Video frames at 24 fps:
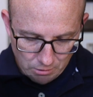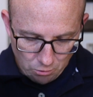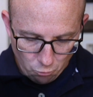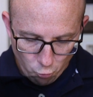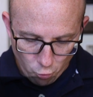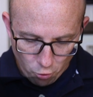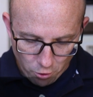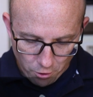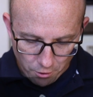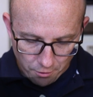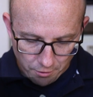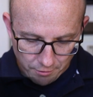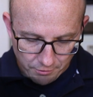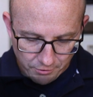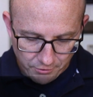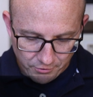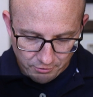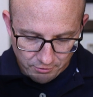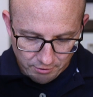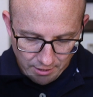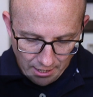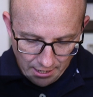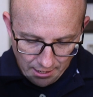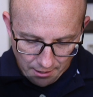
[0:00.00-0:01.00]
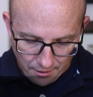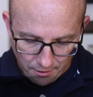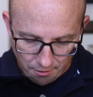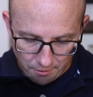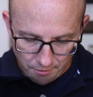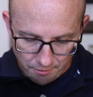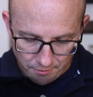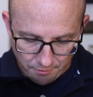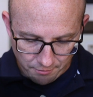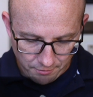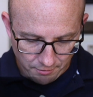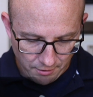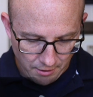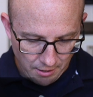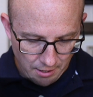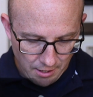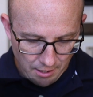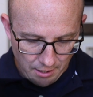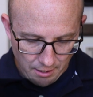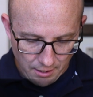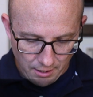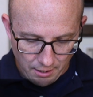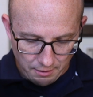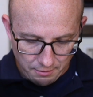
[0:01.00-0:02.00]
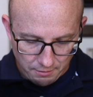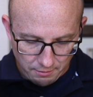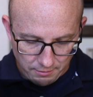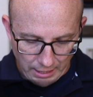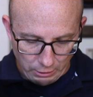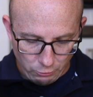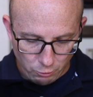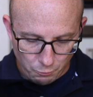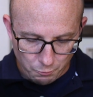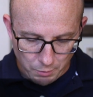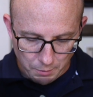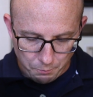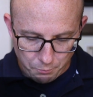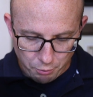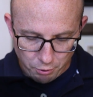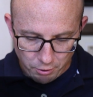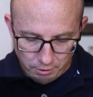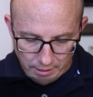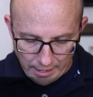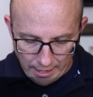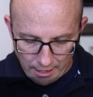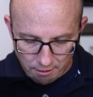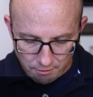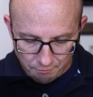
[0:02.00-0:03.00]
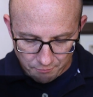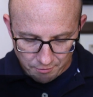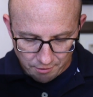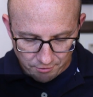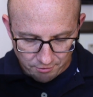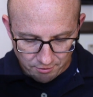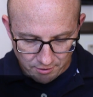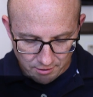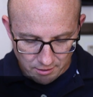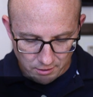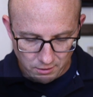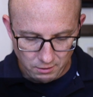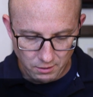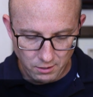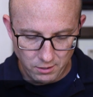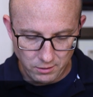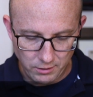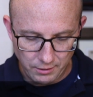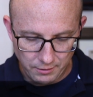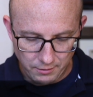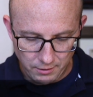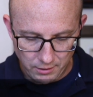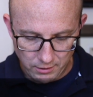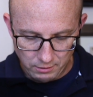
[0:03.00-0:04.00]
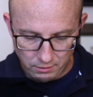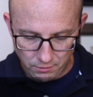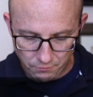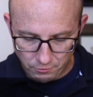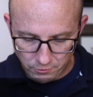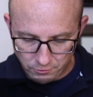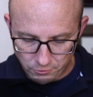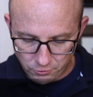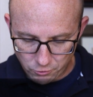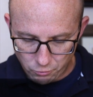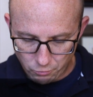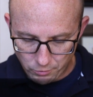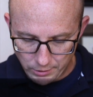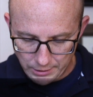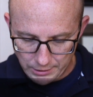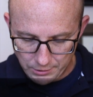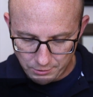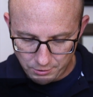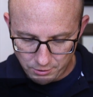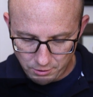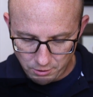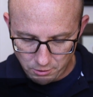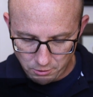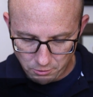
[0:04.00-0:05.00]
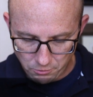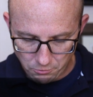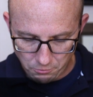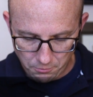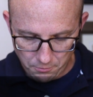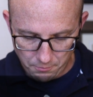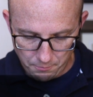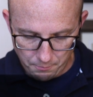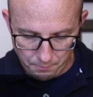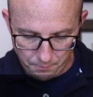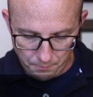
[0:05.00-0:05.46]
were scared that they would be put out of the synagogue at the end of verse 22.